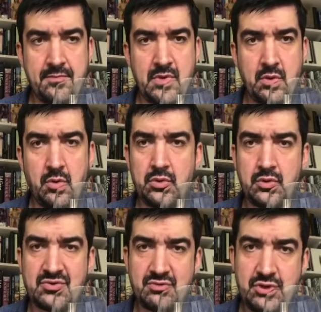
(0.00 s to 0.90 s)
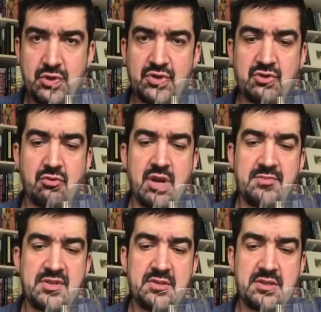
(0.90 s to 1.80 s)
all those reduced
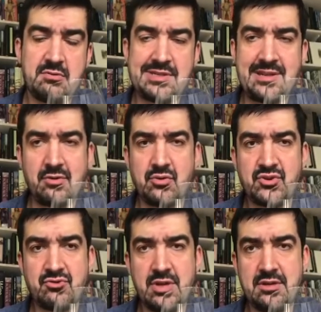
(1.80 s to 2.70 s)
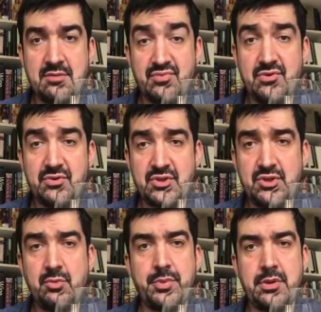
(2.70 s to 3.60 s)
grapes seriously concentrated and produced
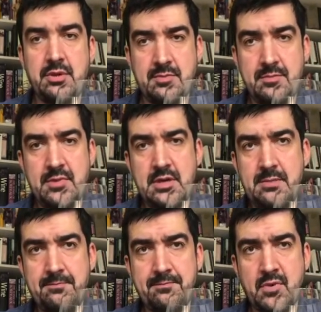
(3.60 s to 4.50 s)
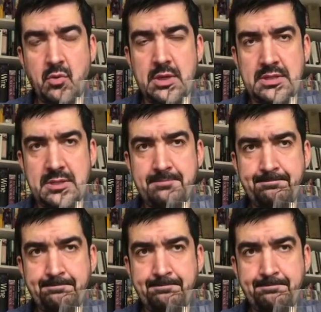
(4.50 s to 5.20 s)
superb quality.